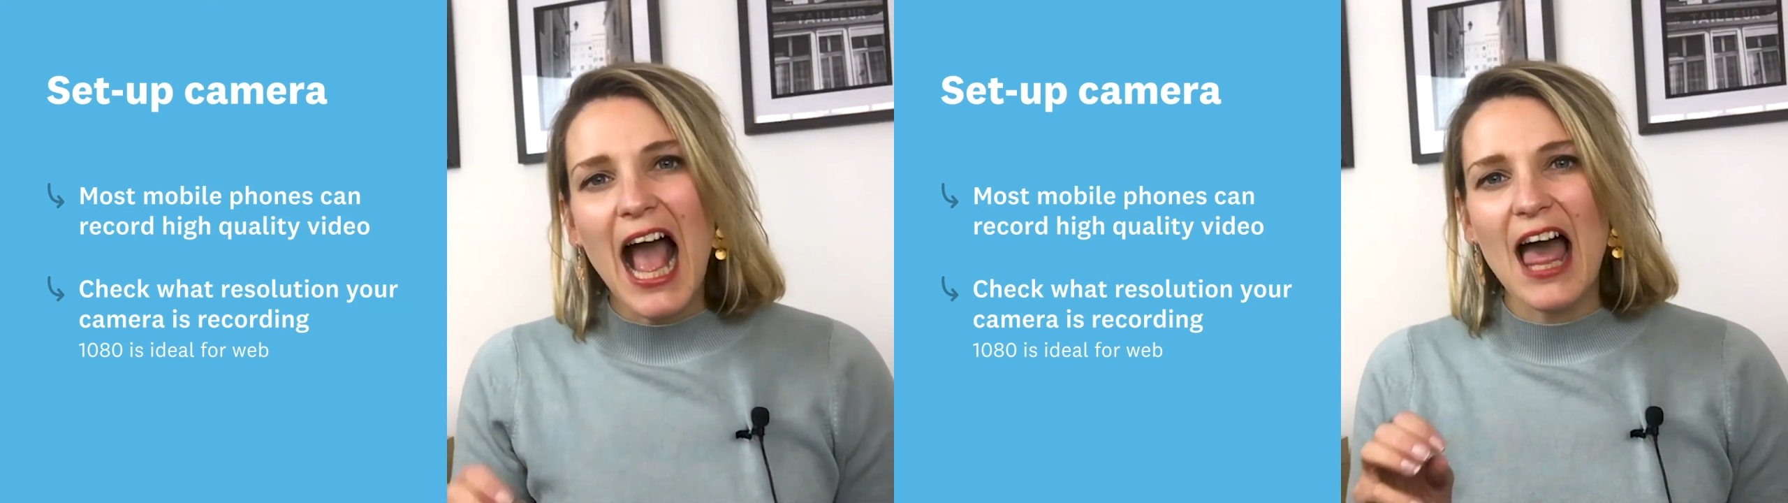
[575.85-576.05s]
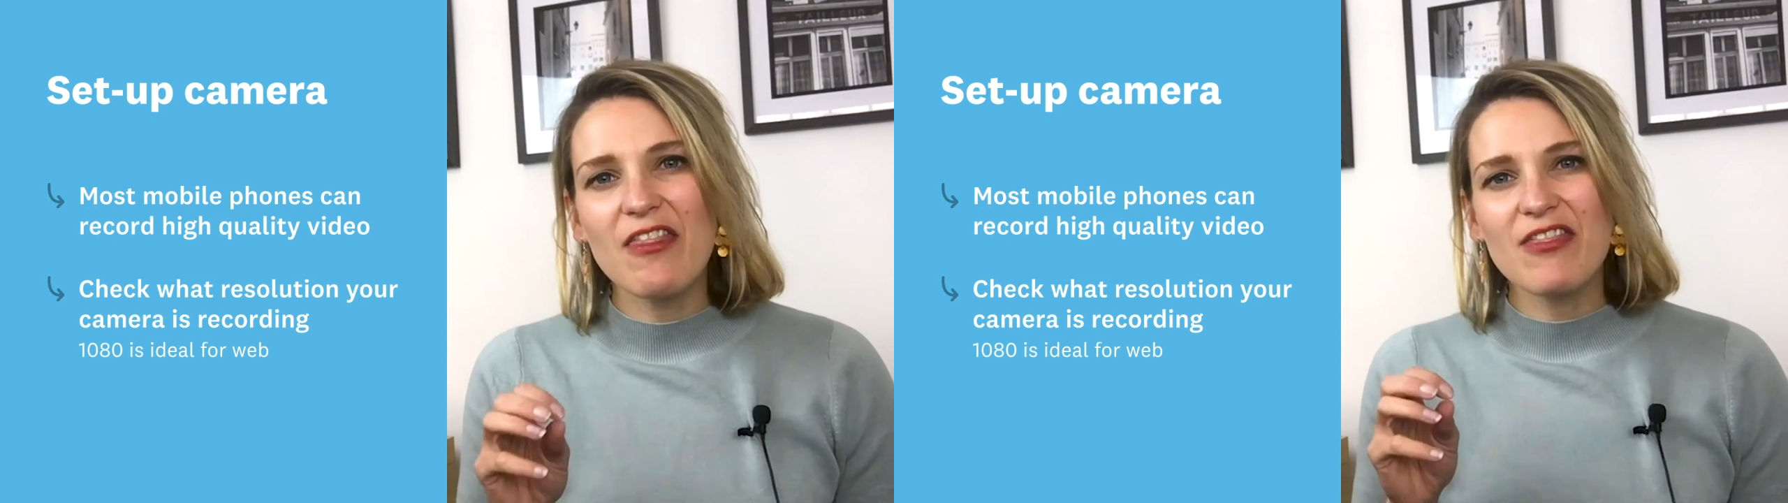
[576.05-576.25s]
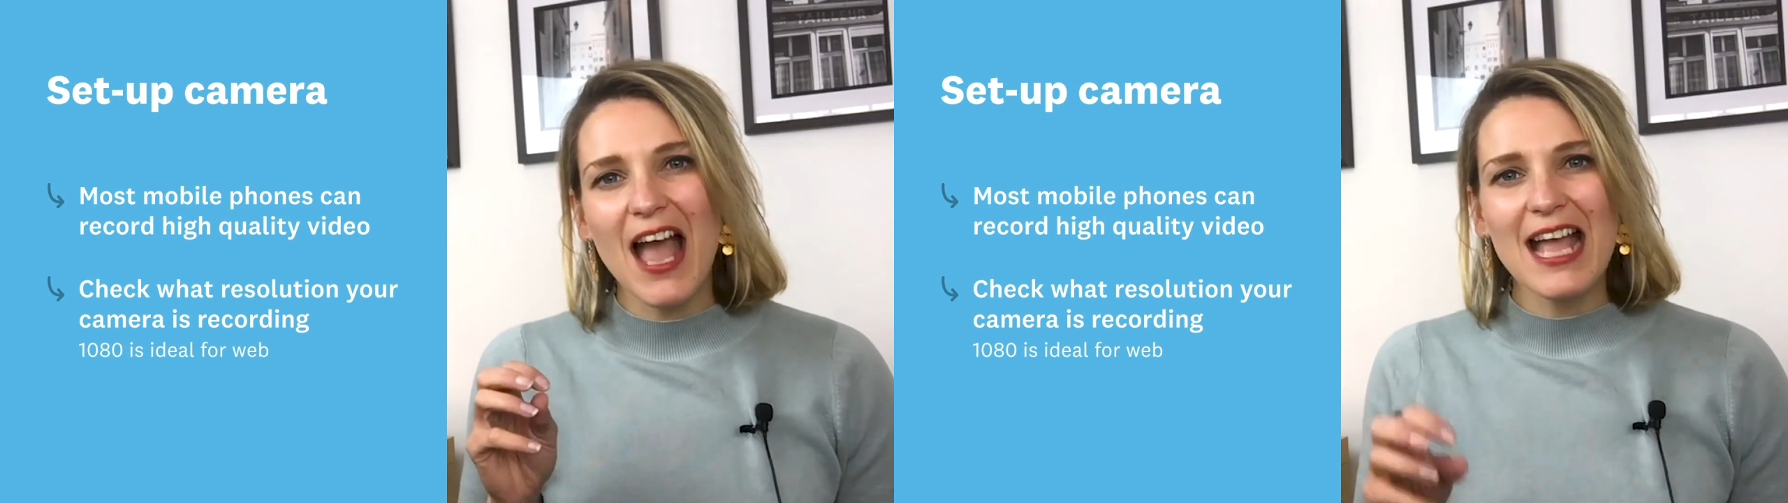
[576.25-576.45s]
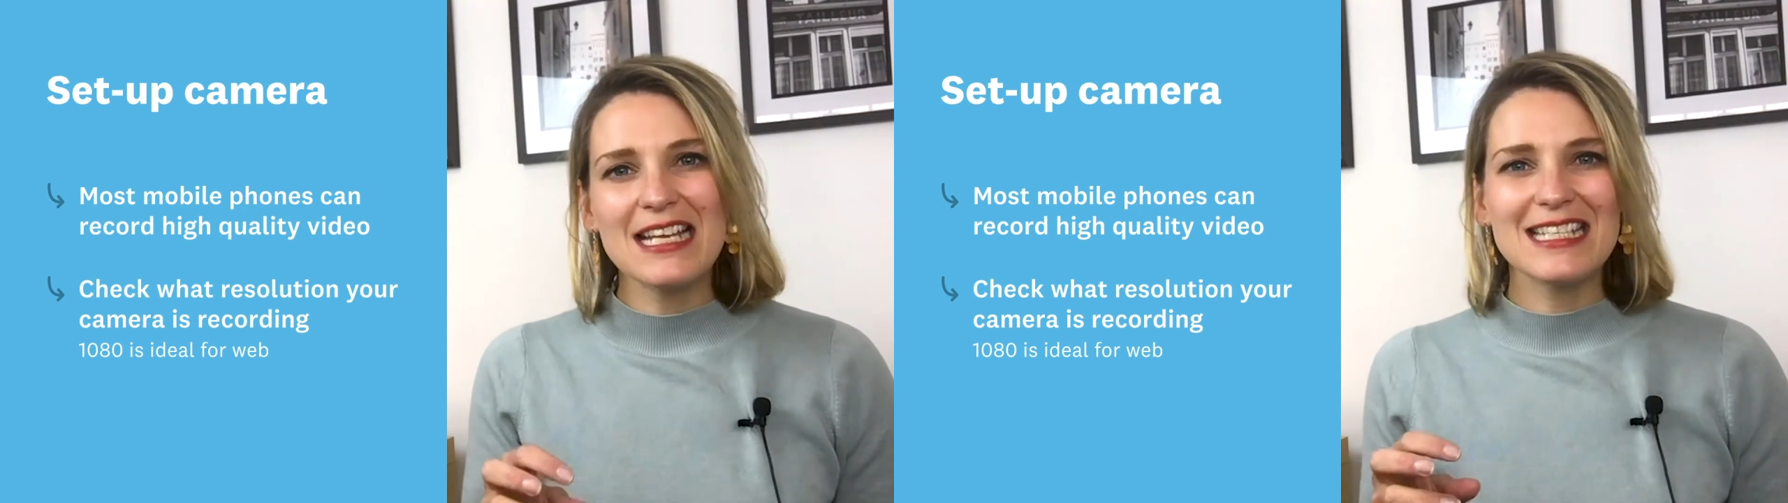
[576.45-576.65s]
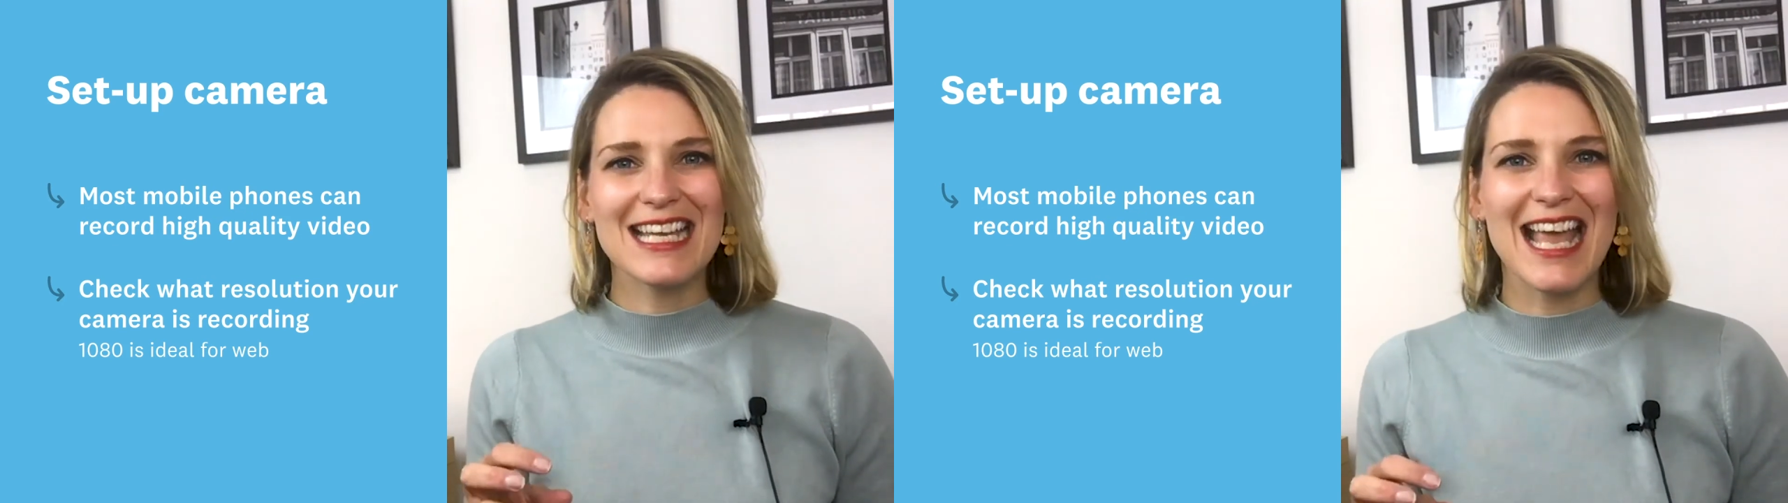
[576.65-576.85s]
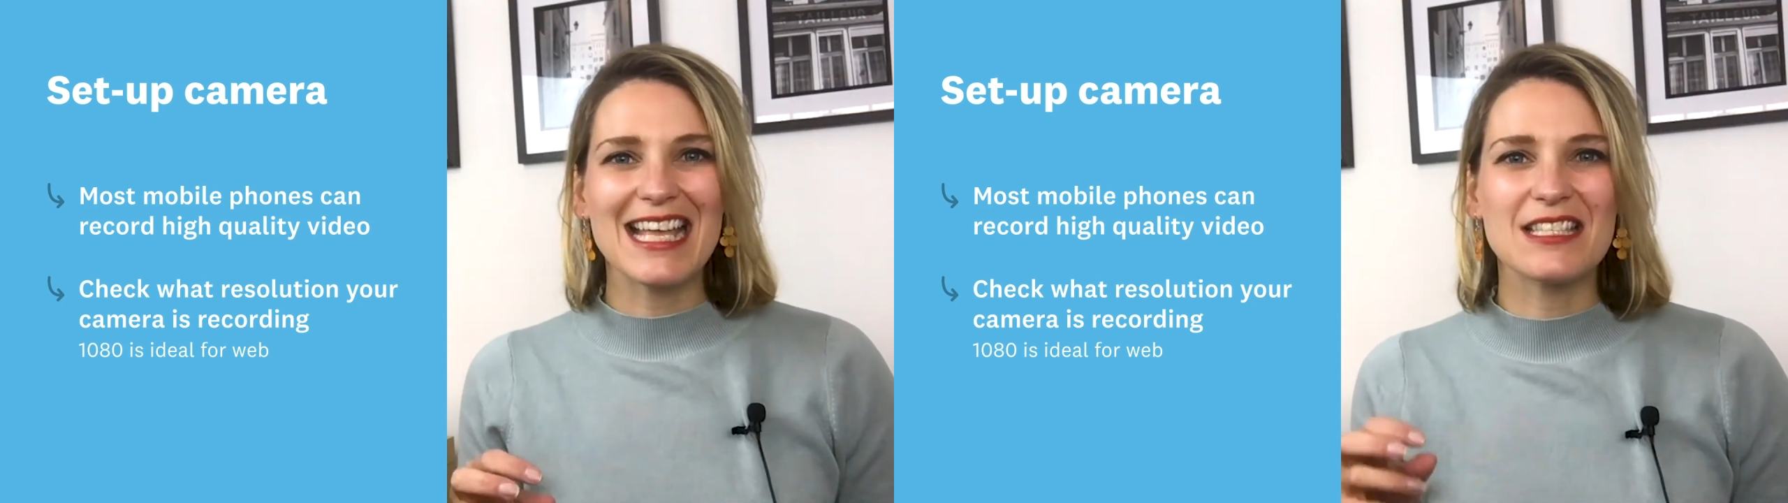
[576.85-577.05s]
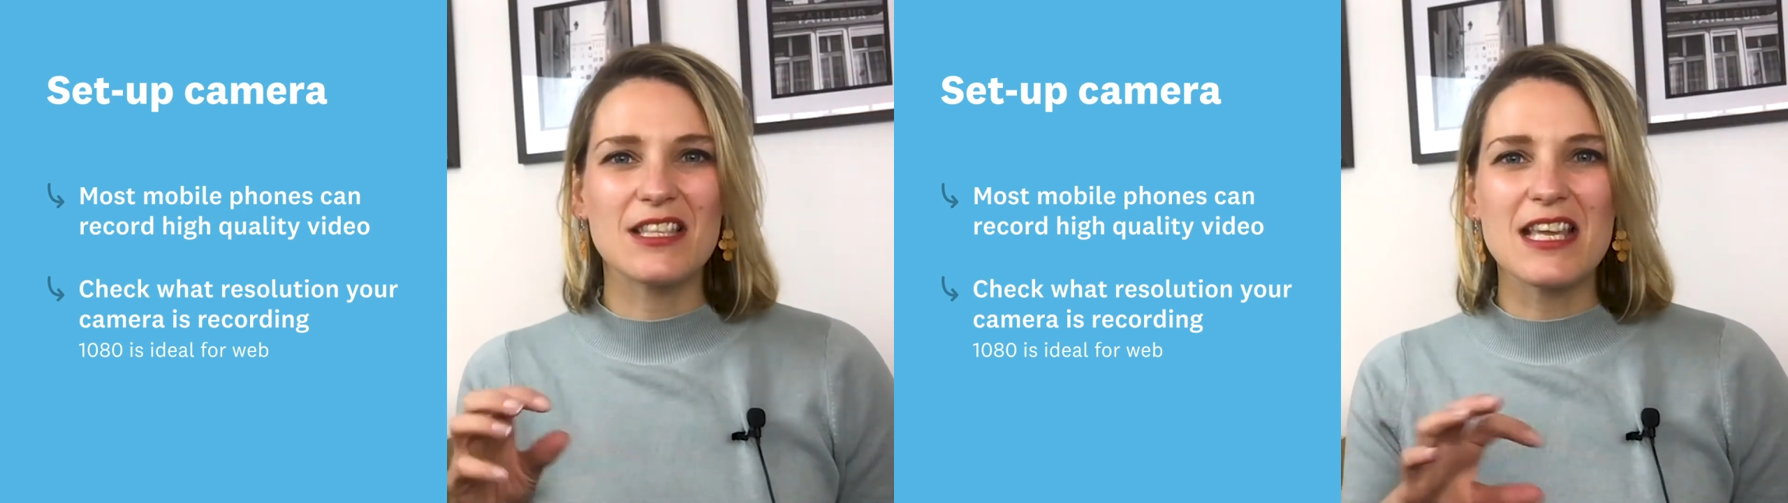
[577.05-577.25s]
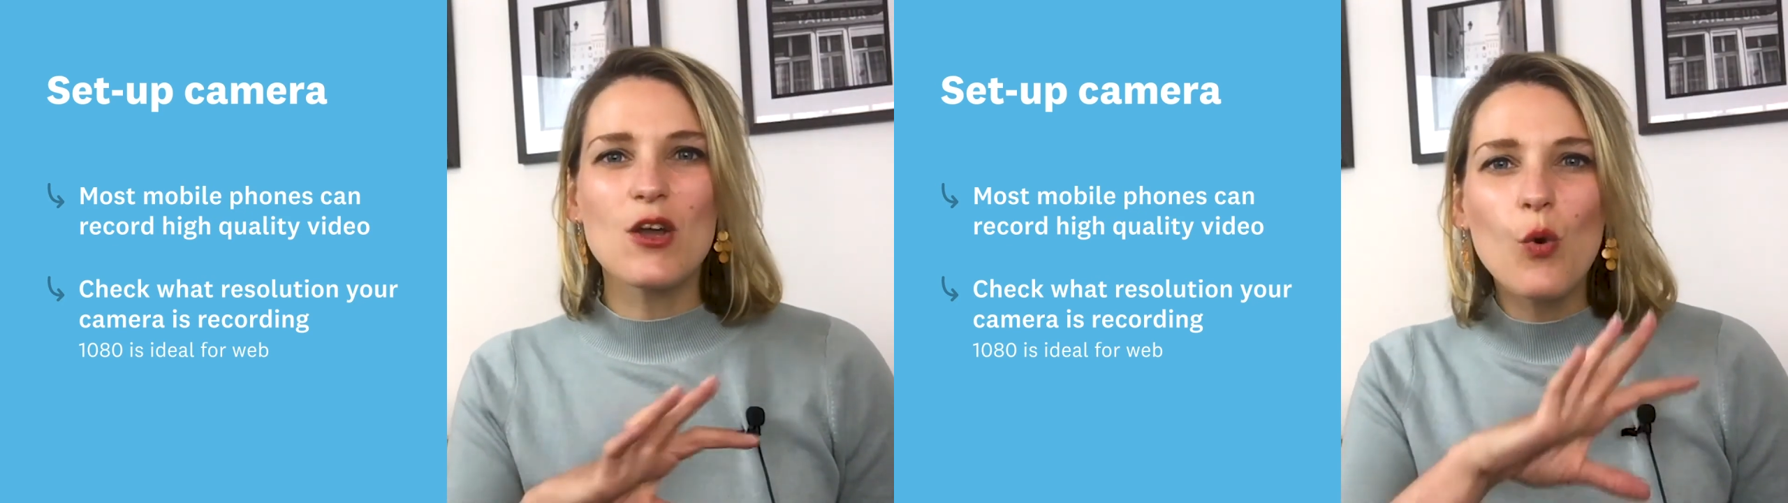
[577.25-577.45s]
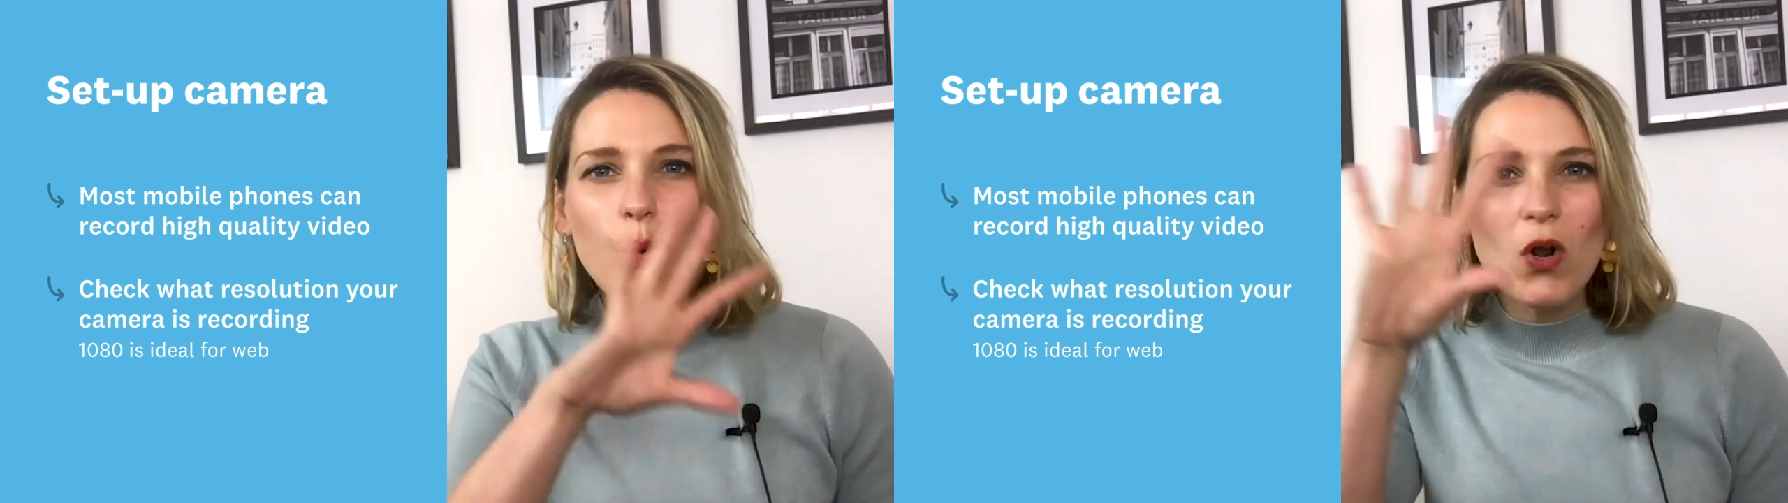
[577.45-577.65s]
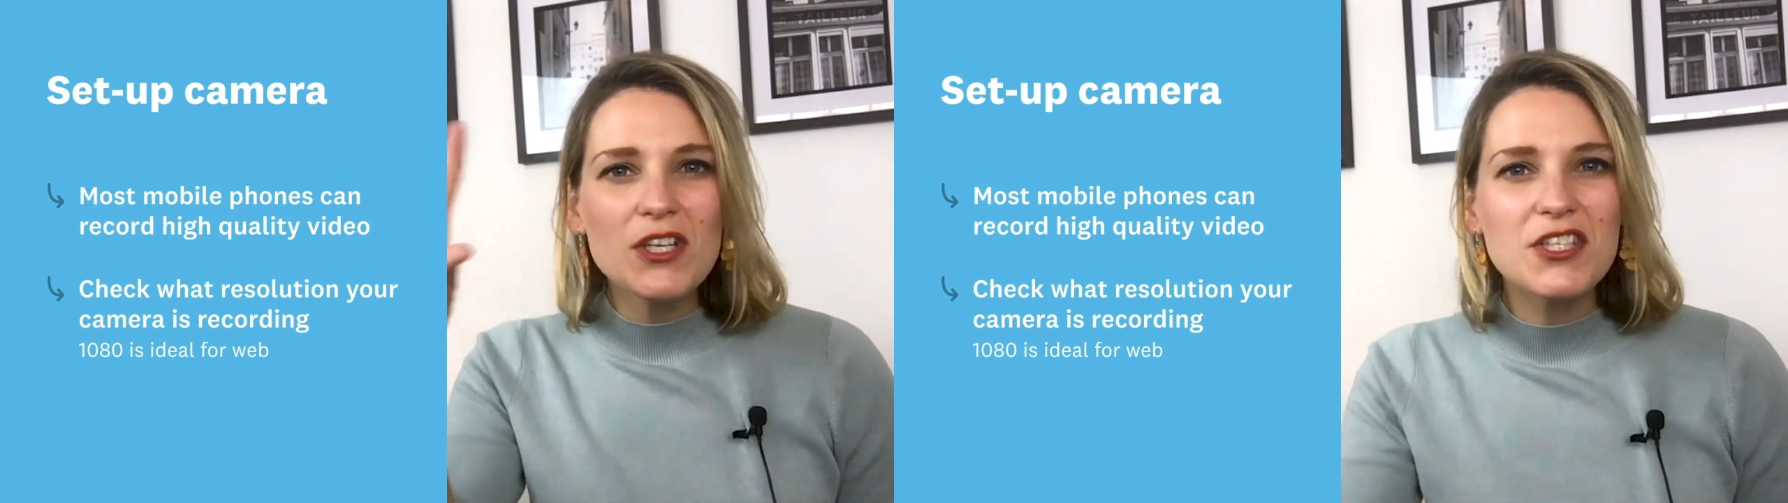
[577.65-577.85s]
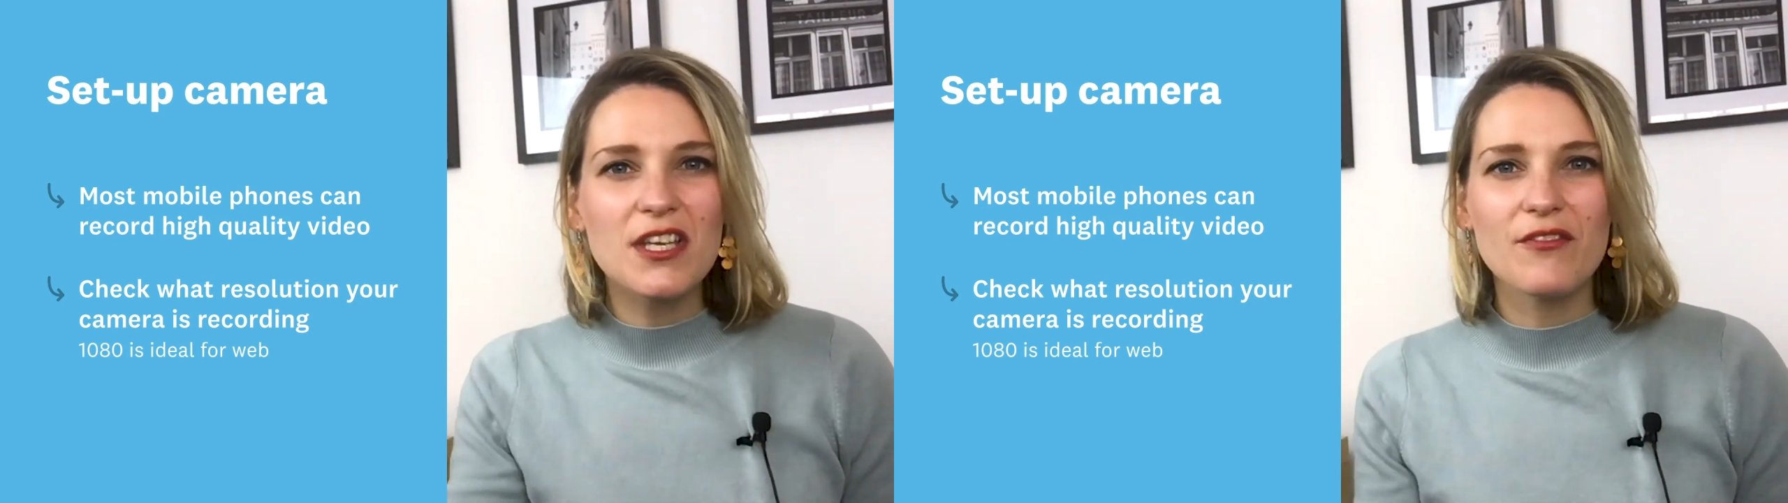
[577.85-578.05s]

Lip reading: and that indicates the quality